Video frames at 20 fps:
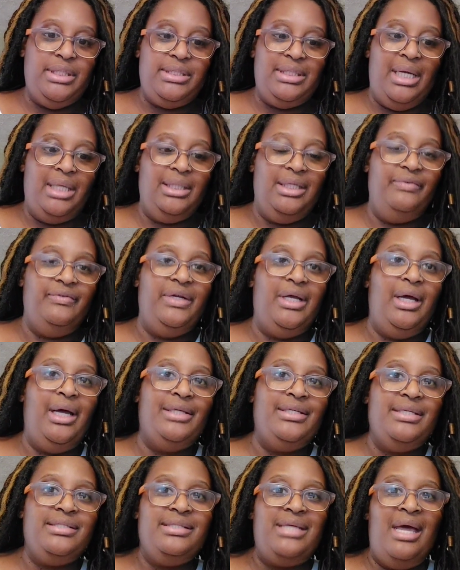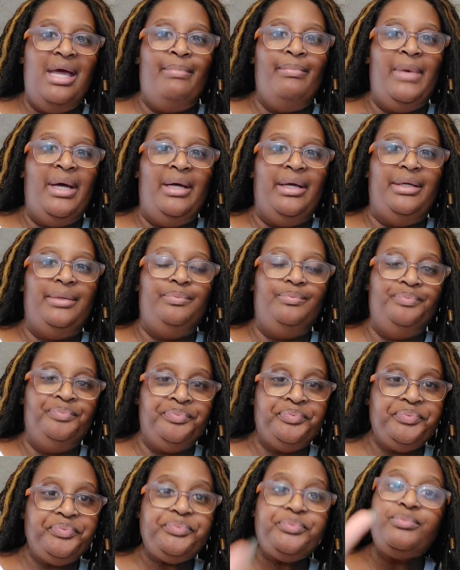is not moving out. I just sat my
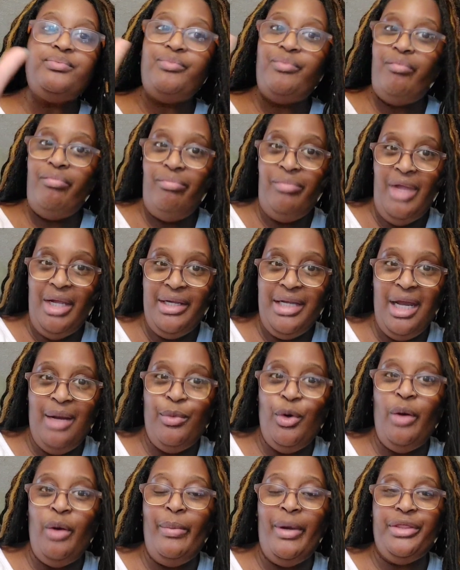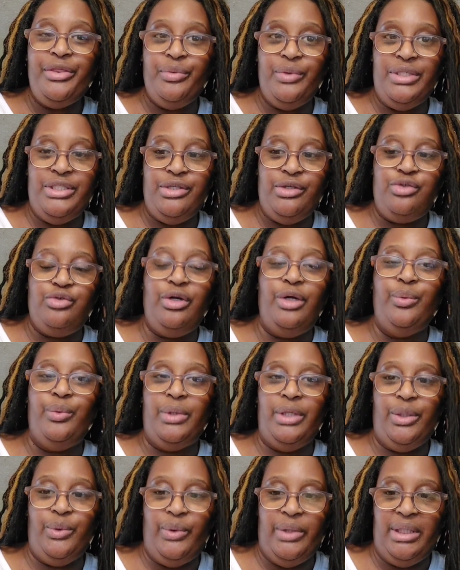camera on my three-tier tray
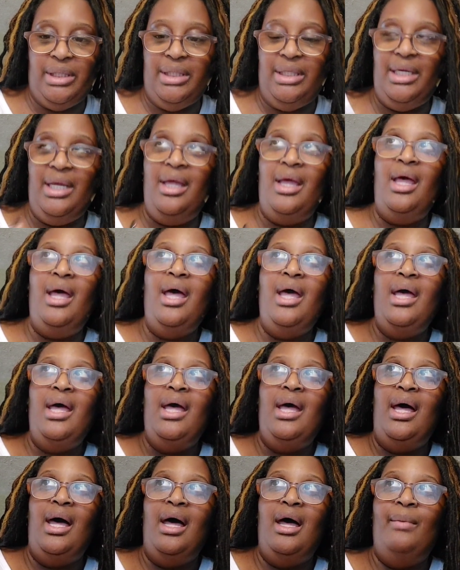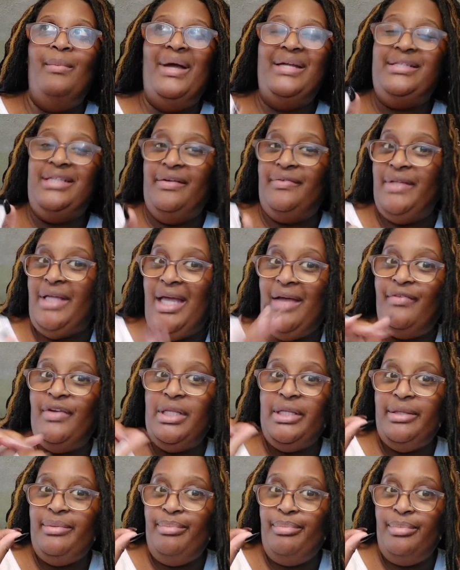really quickly. Um, I definitely have
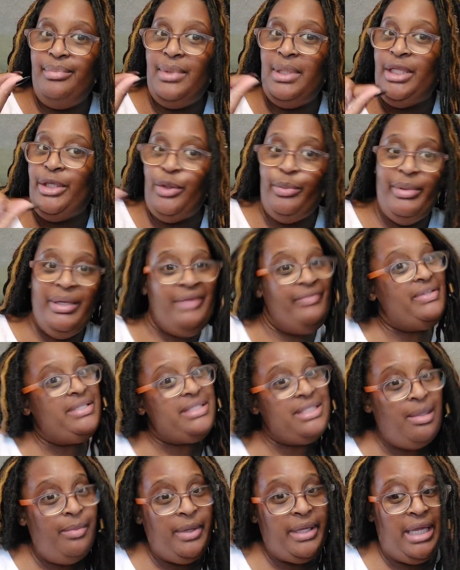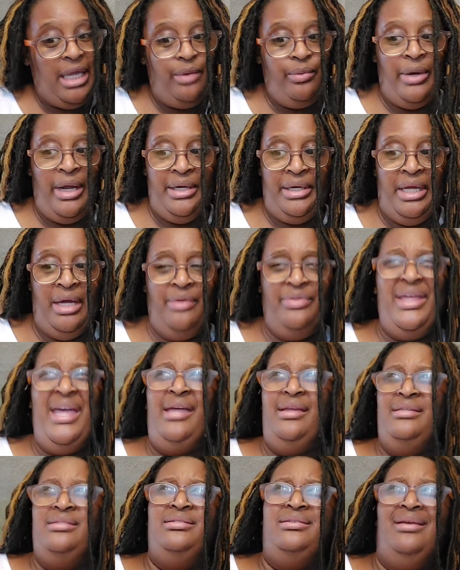a little bit of a stomach ache right now.
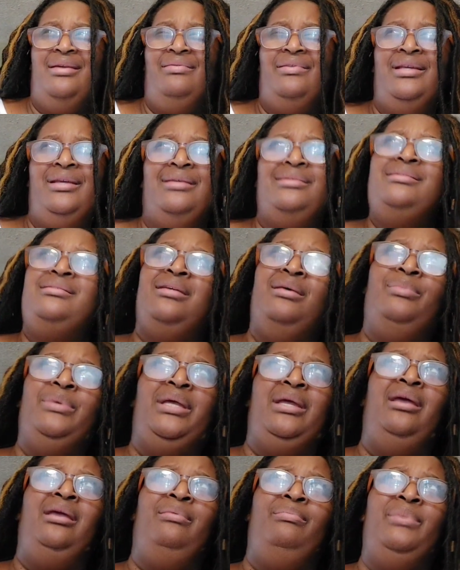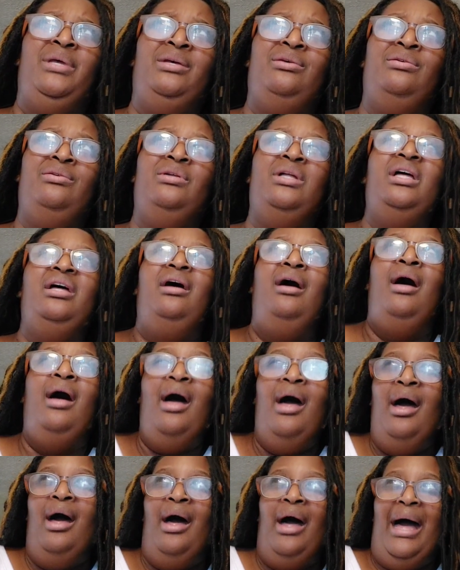That is definitely a stomach ache meal.
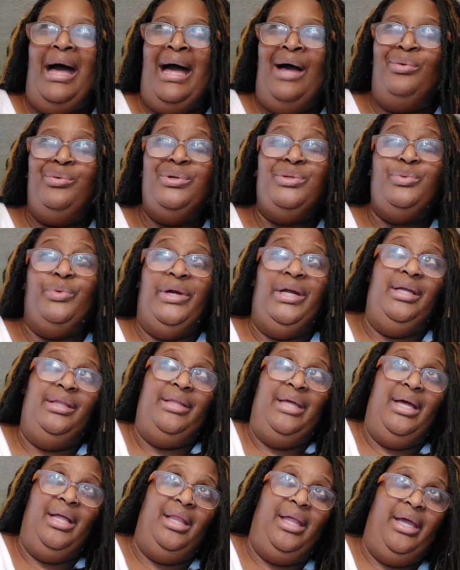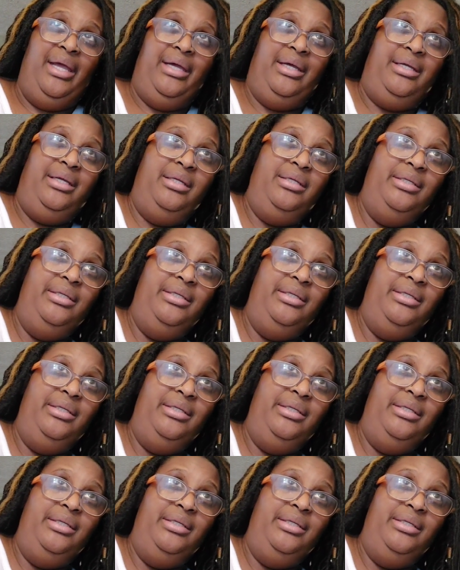I would rate that like